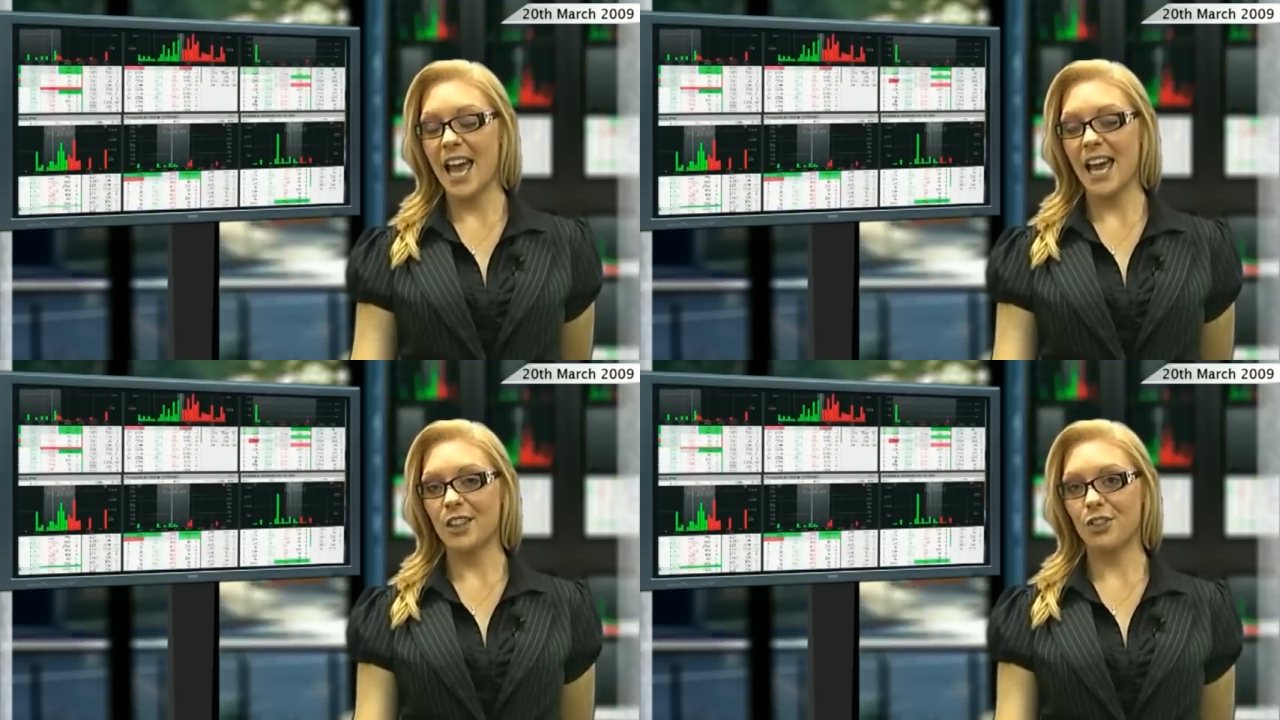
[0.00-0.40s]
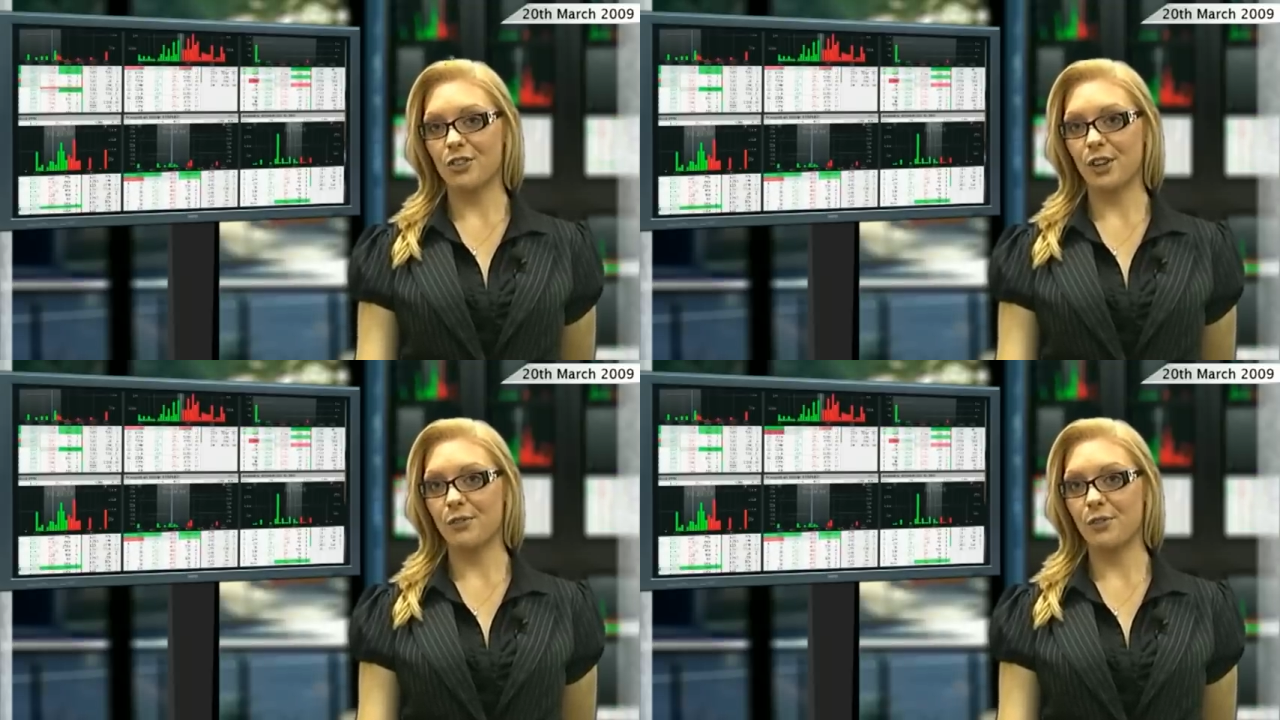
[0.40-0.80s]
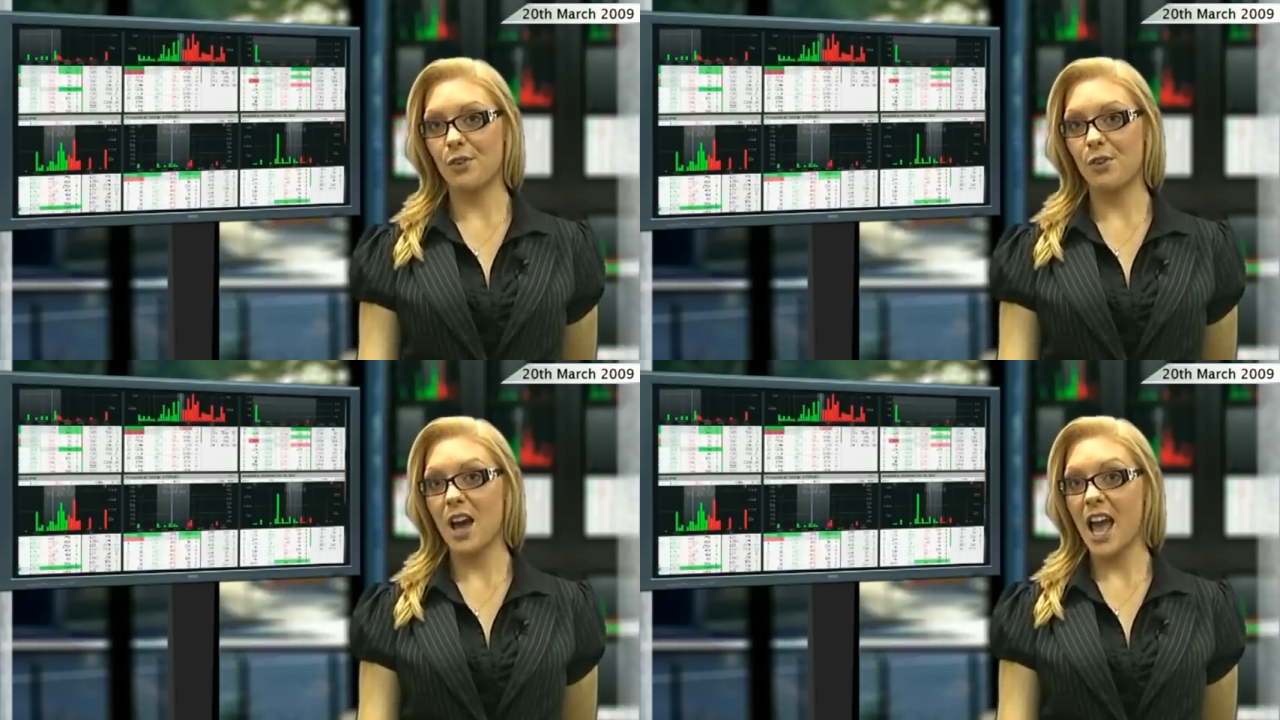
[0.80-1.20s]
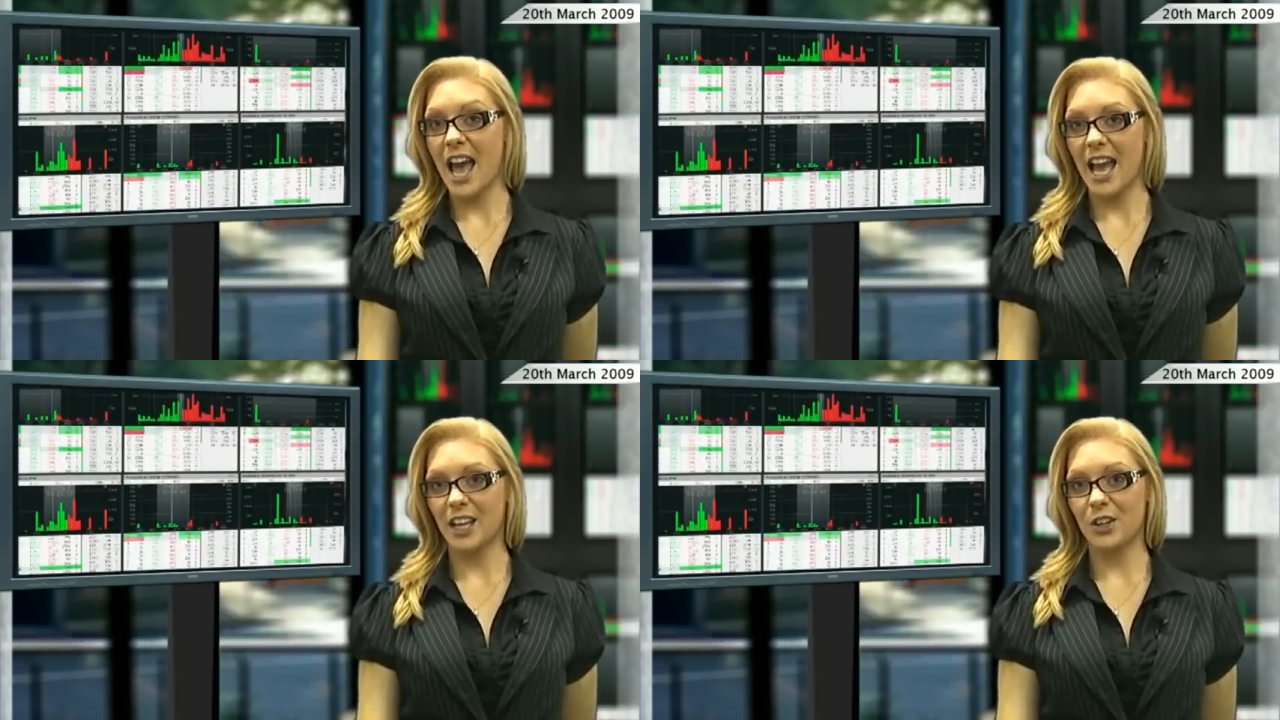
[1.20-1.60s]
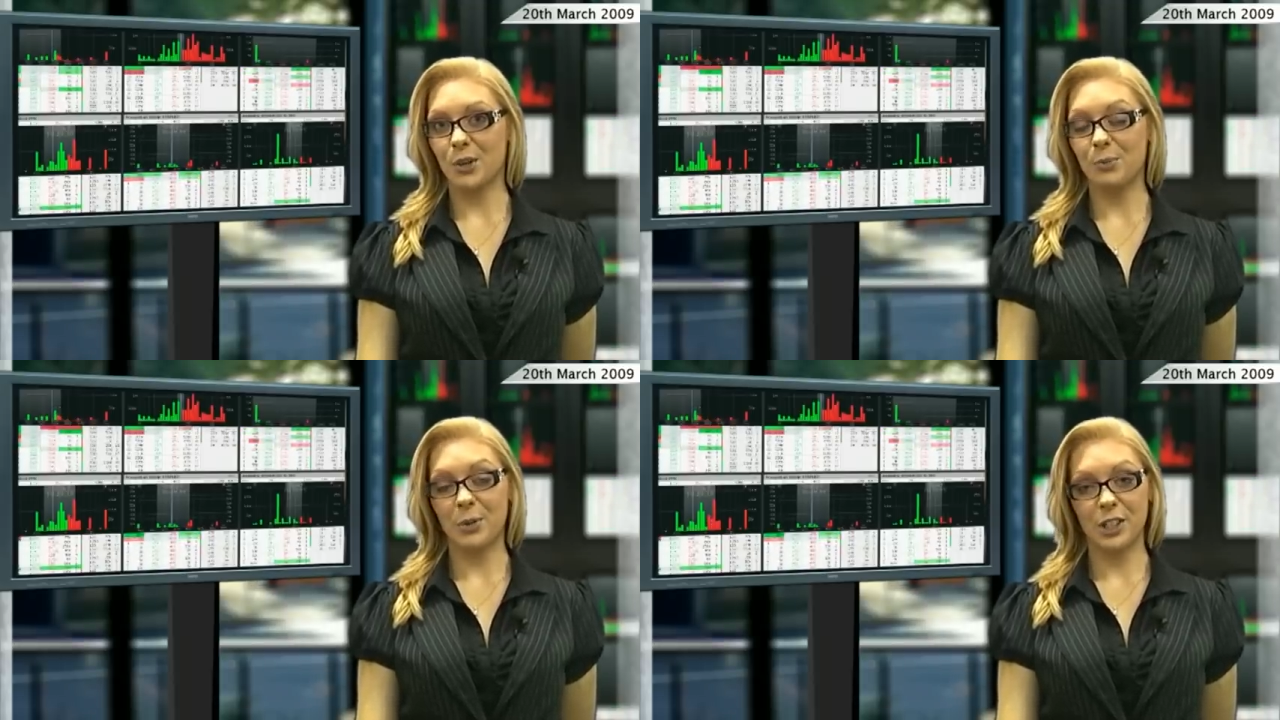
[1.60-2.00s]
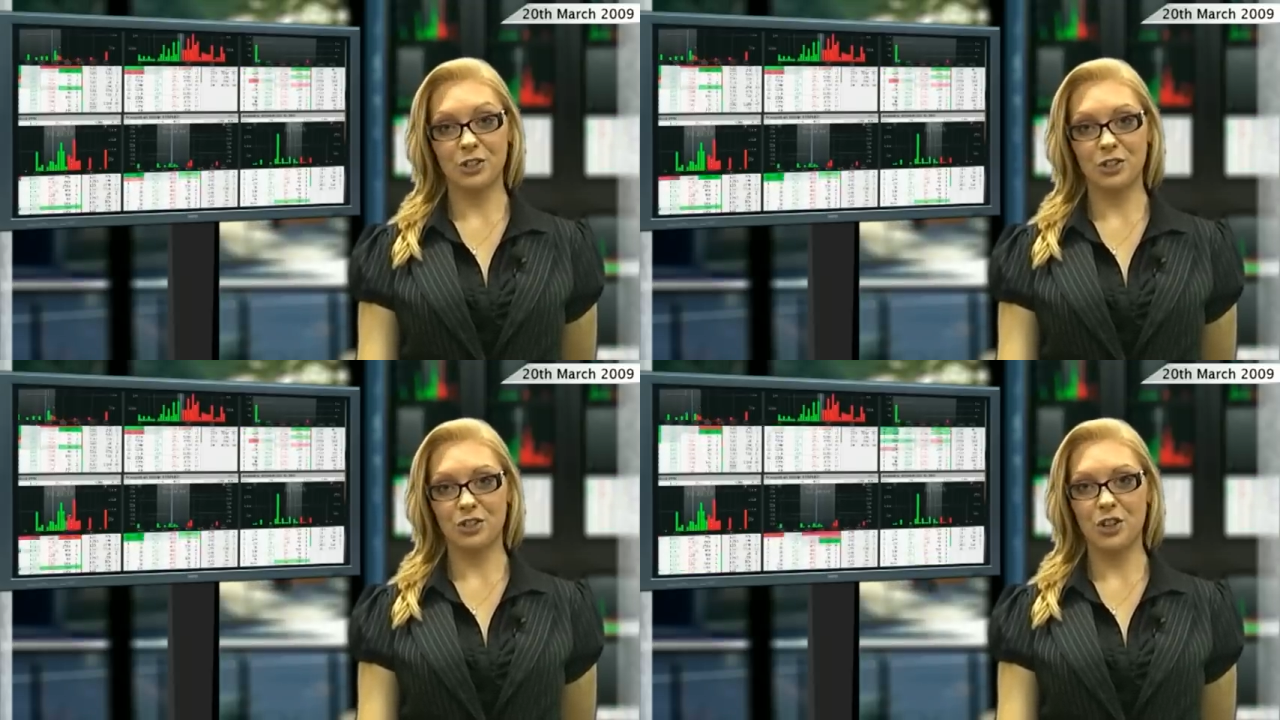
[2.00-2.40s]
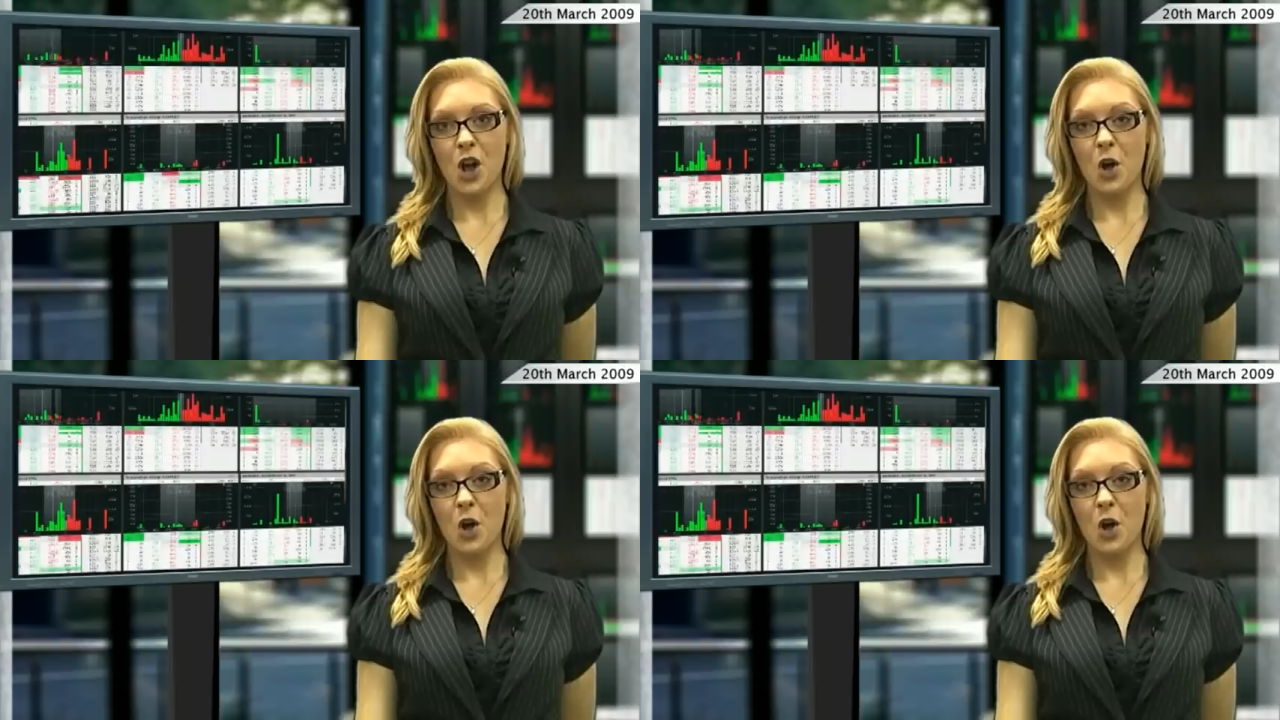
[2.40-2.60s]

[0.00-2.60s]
at 3480.2,